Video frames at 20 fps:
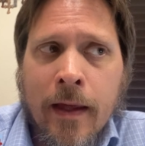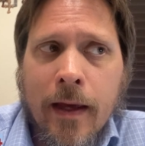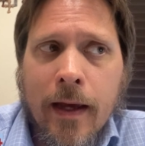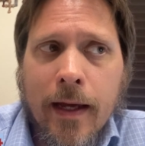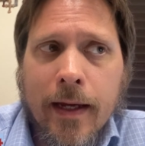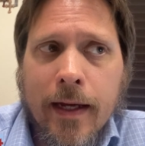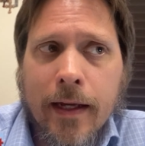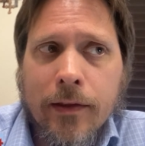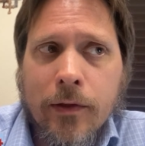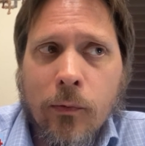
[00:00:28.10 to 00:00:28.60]
I
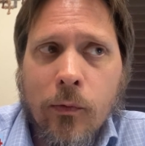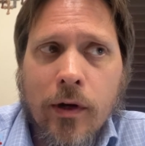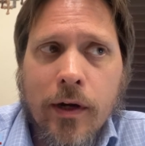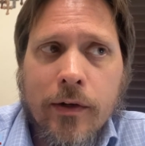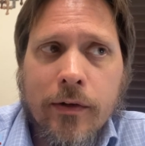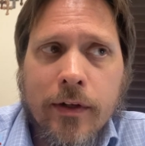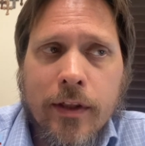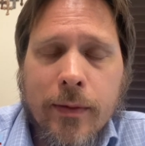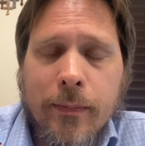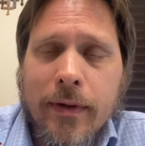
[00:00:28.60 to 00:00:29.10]
got the
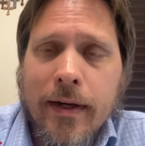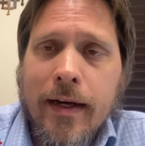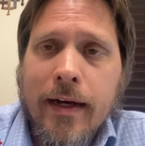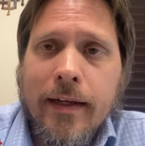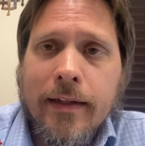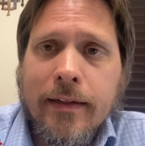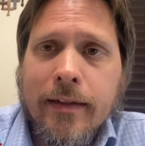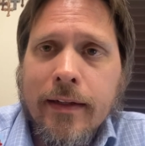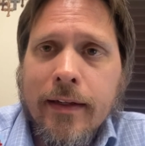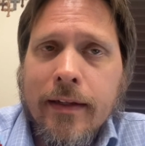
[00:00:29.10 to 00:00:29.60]
water in the
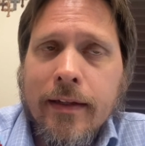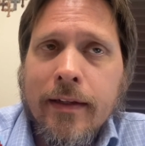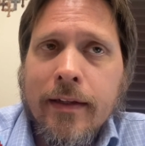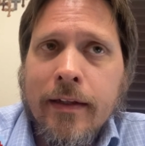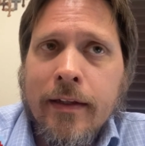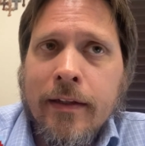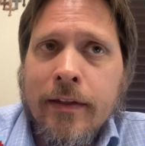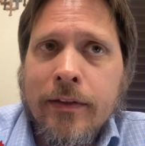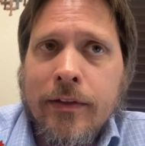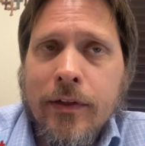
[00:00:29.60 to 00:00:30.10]
pot, and I
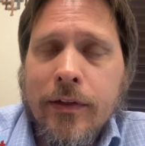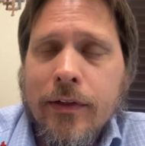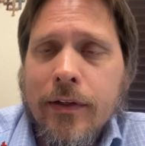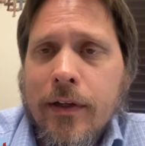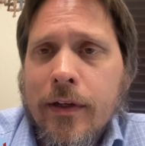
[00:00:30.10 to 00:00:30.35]
turned